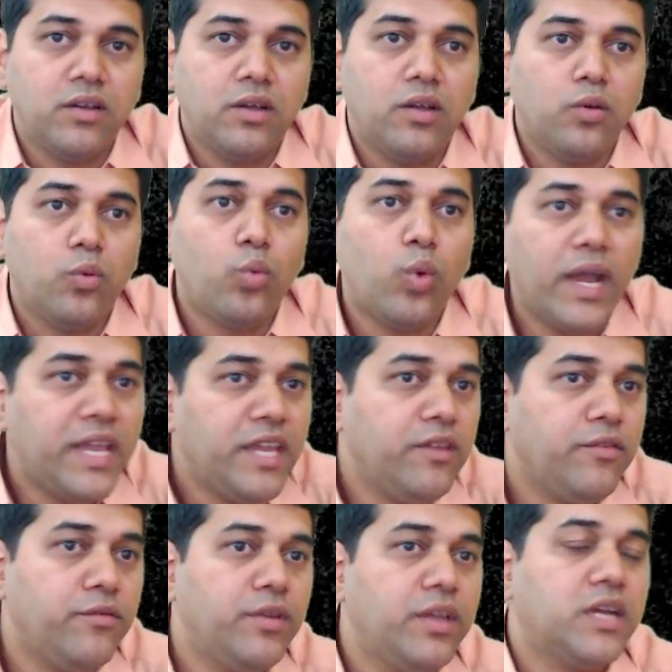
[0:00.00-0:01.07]
why
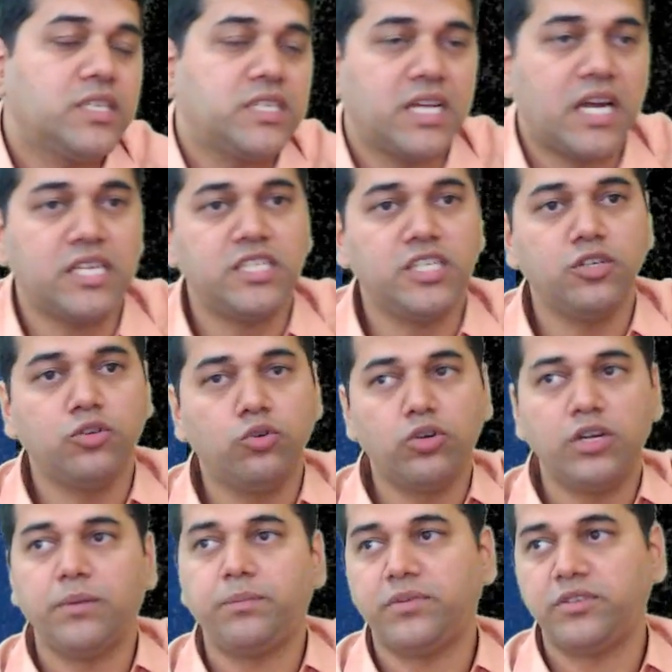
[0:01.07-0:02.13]
we are charging low
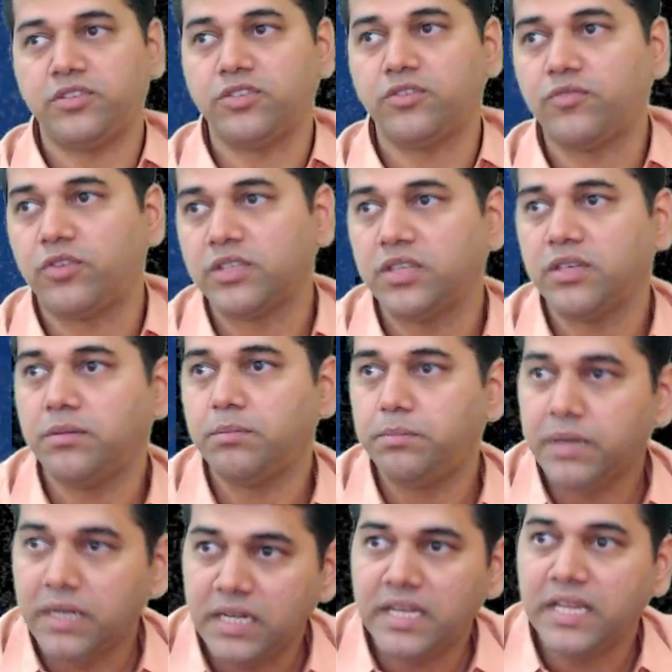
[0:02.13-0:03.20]
depreciation for the
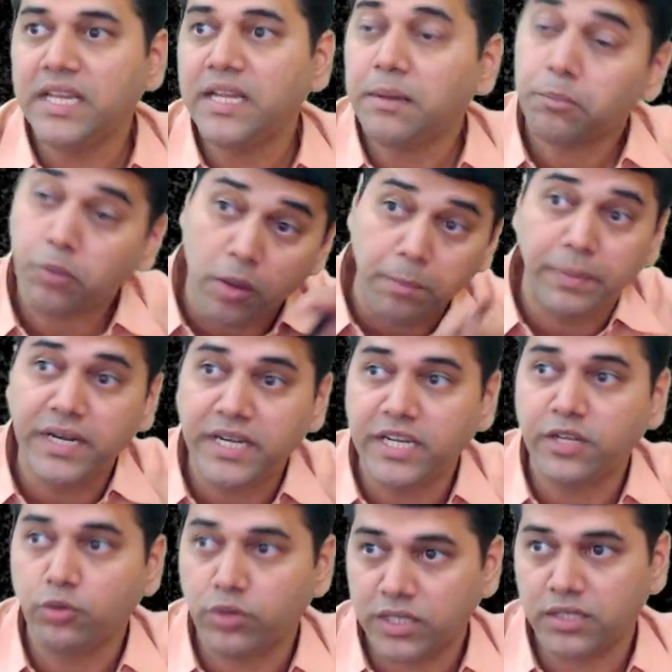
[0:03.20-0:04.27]
building property
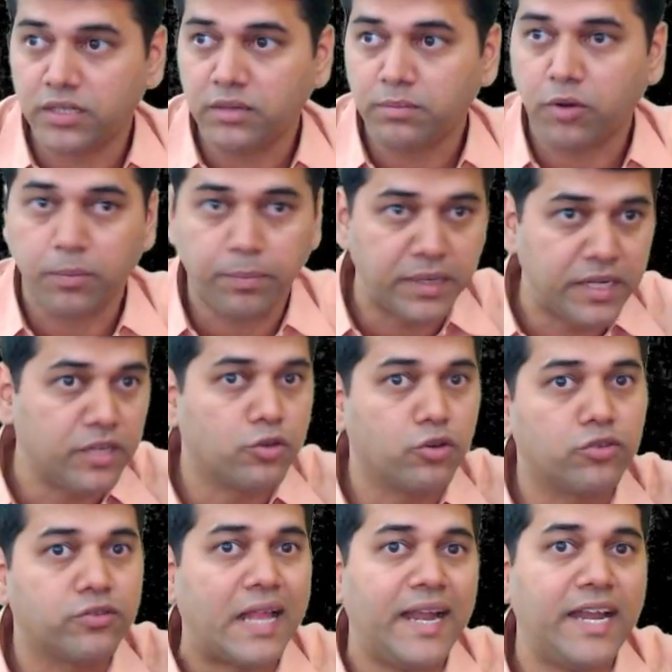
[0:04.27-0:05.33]
together. Property
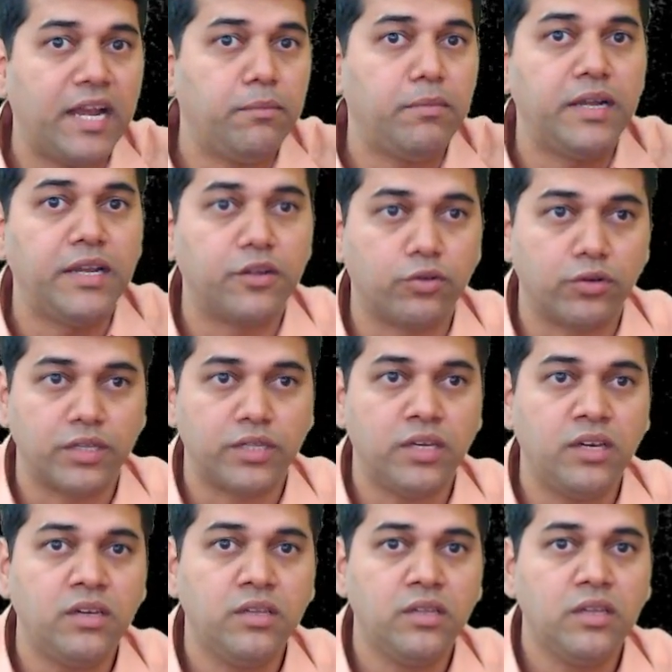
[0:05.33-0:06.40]
includes land and building together
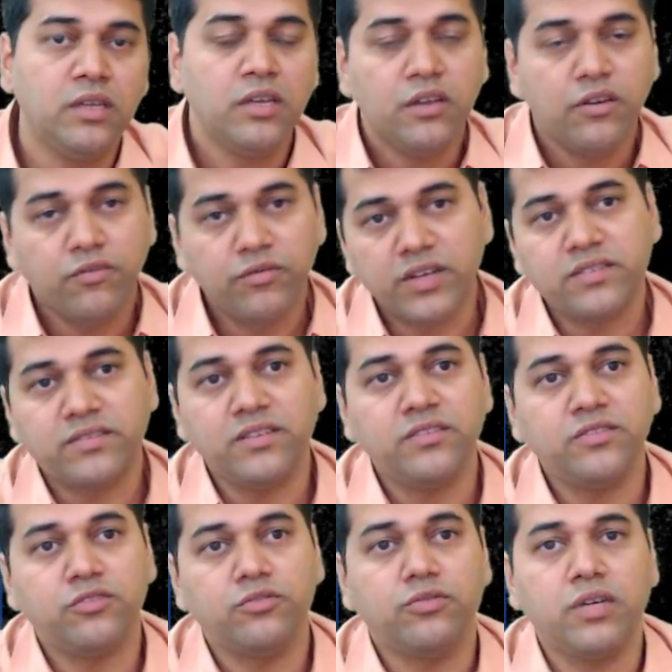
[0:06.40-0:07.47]

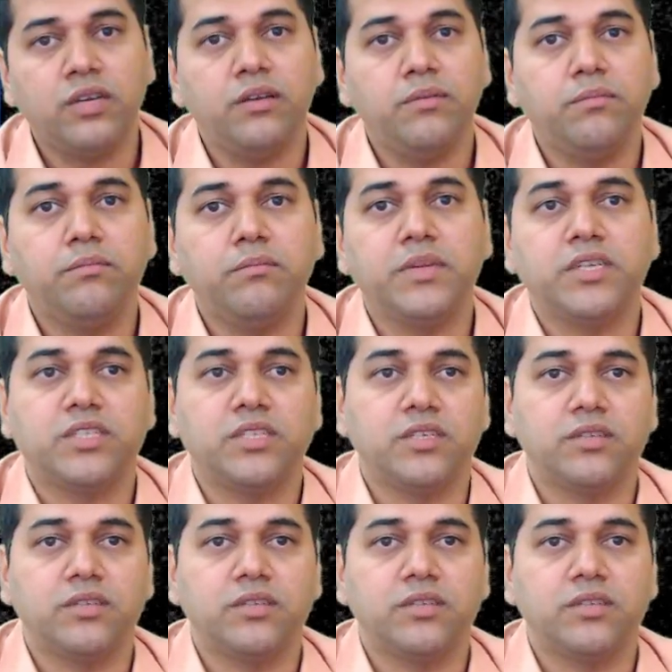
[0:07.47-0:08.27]
versus your machinery.